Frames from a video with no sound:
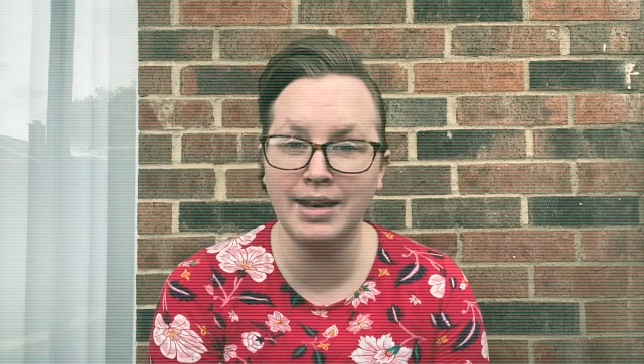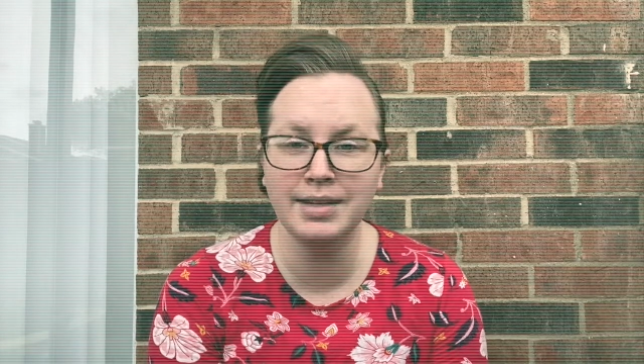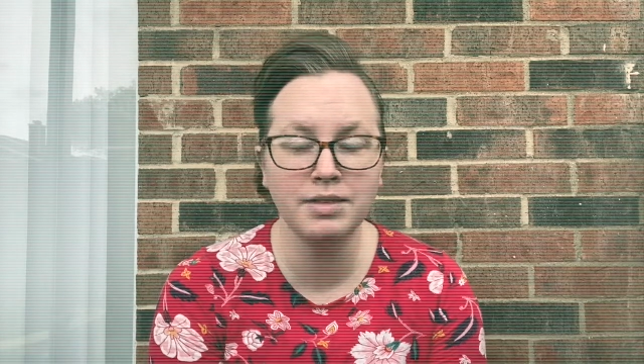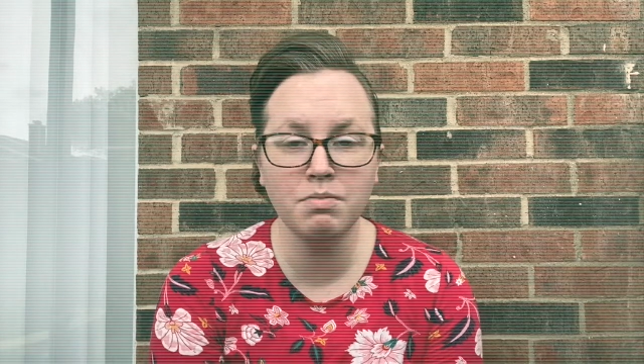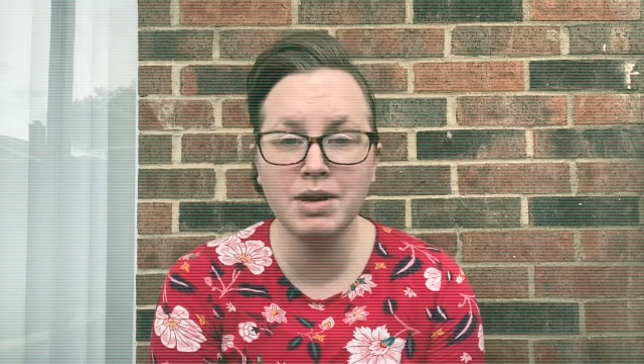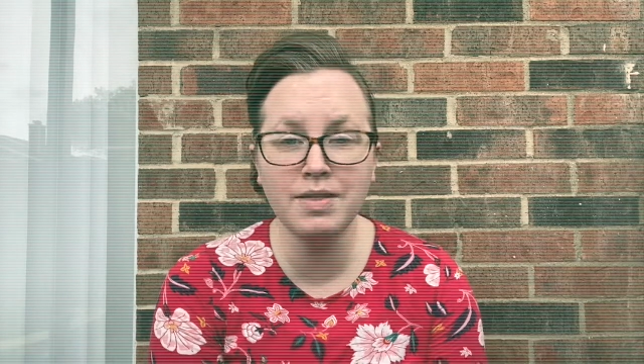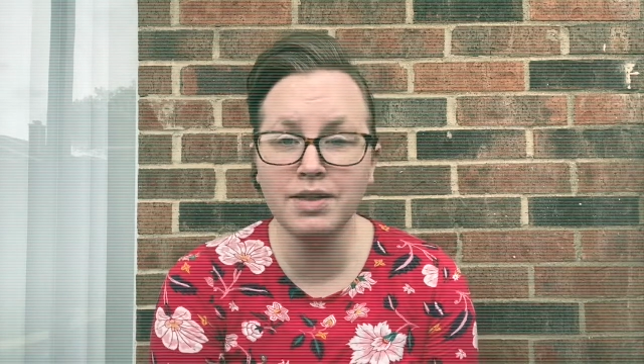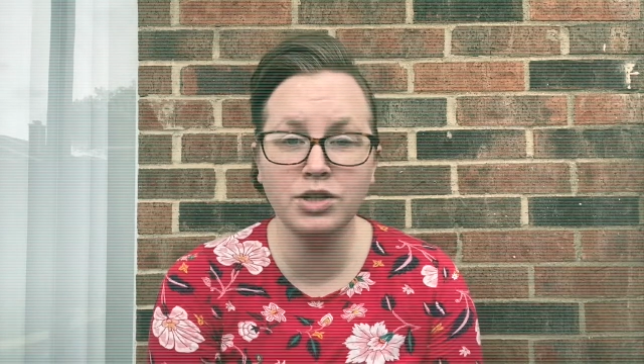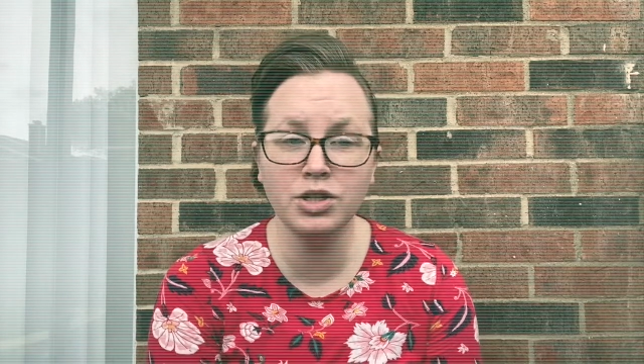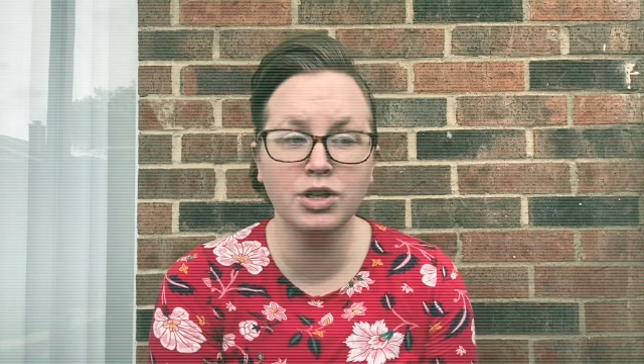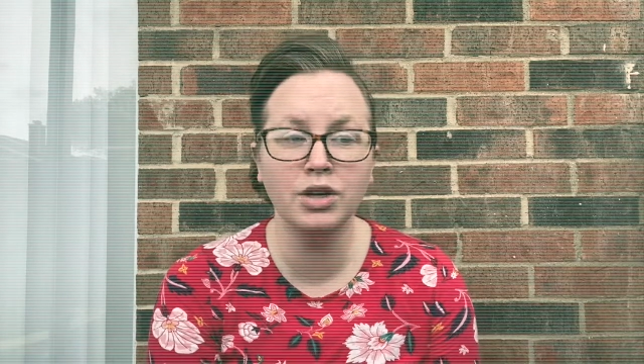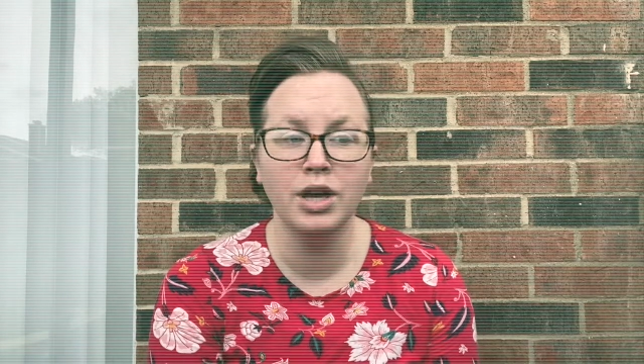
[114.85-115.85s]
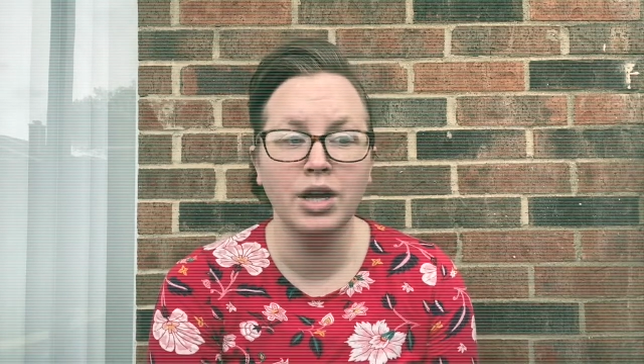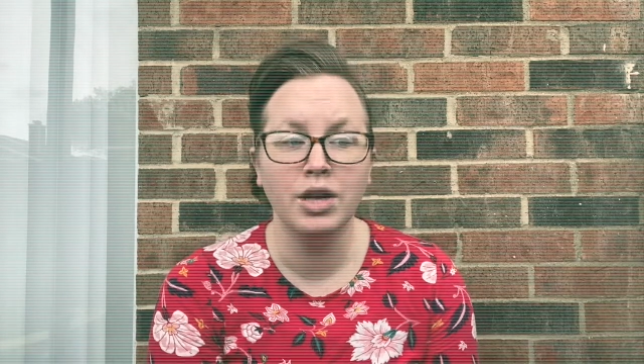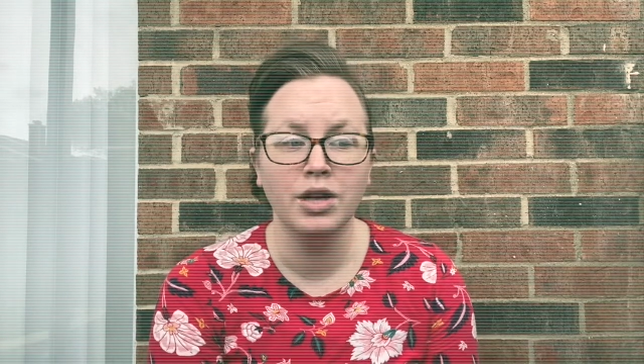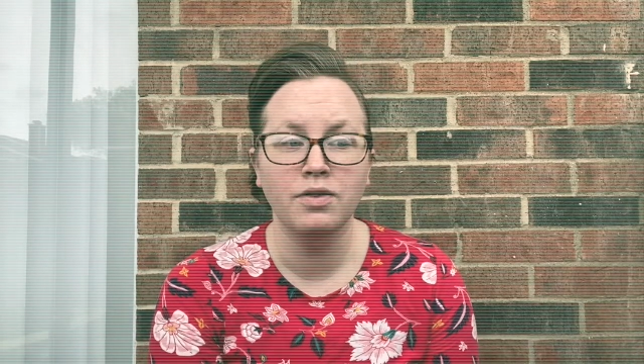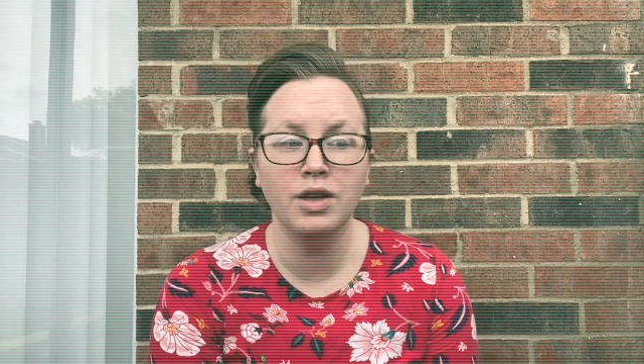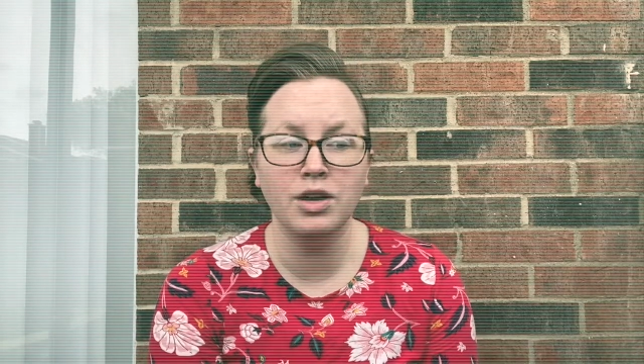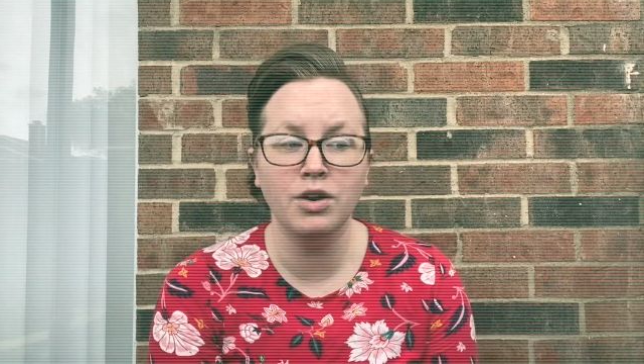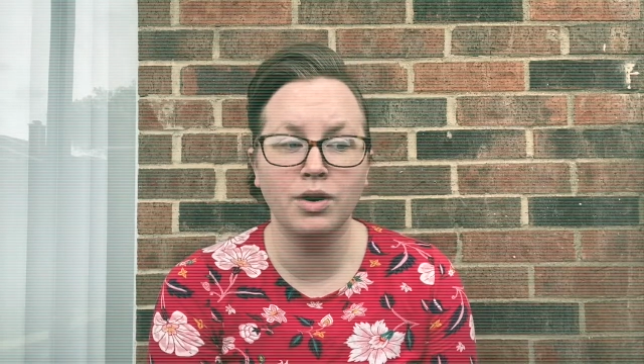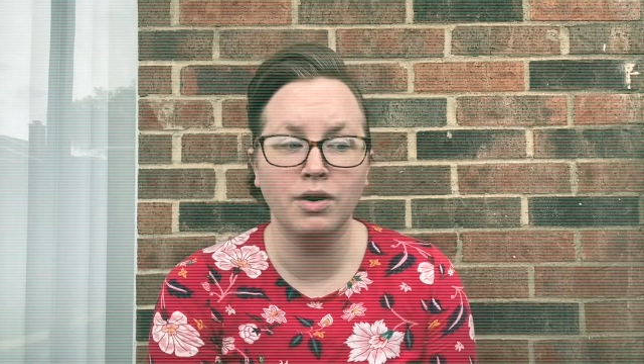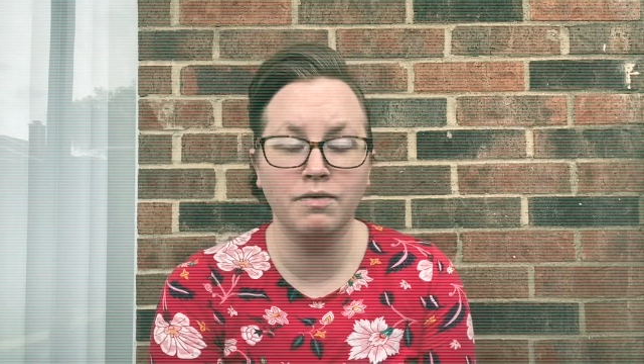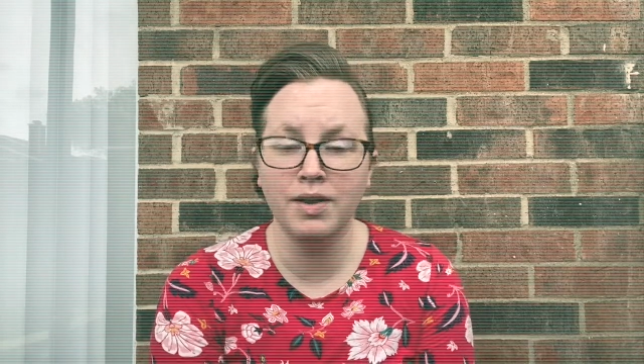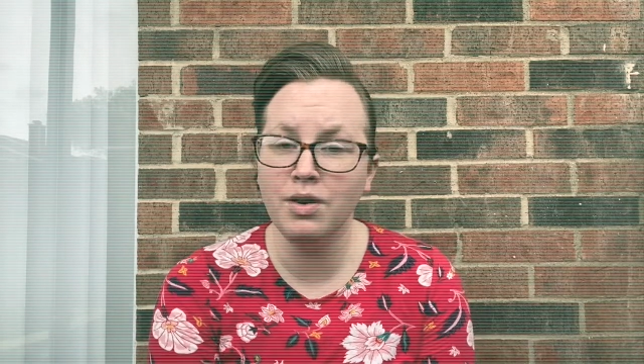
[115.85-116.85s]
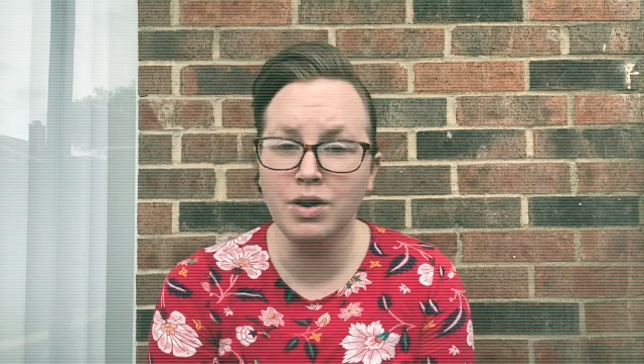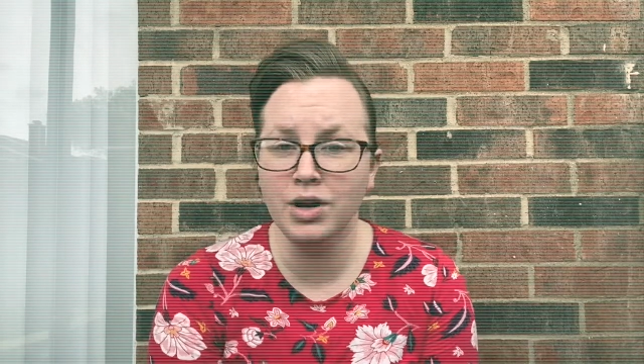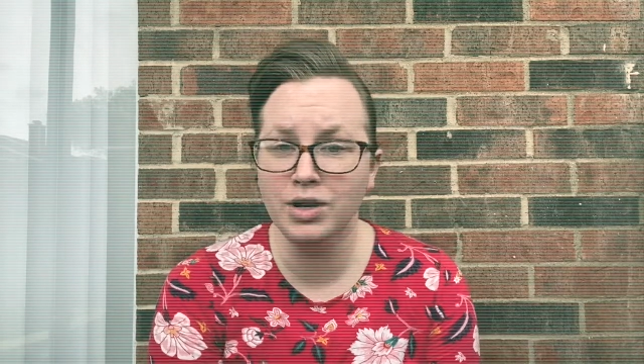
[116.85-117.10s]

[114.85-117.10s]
Doesn't mean that you're a failure.